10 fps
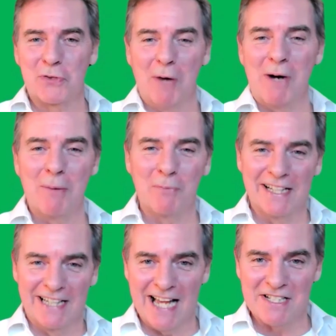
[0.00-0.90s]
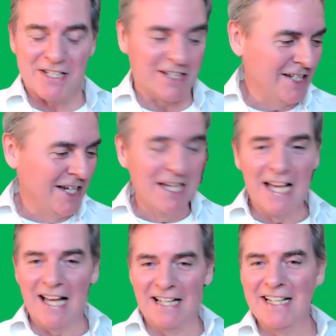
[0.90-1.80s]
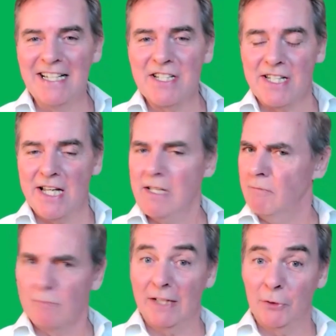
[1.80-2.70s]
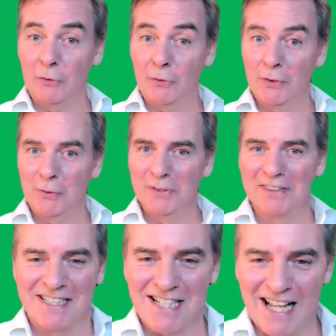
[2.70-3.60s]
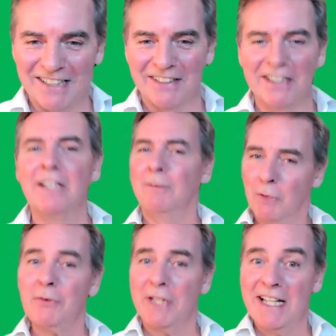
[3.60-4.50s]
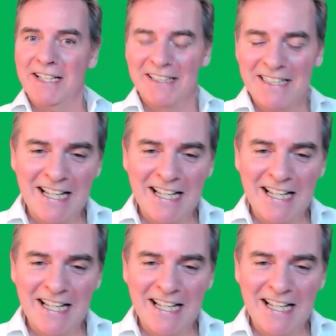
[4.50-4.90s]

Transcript: come up with an answer, and then he say, I don't know. It's like, okay.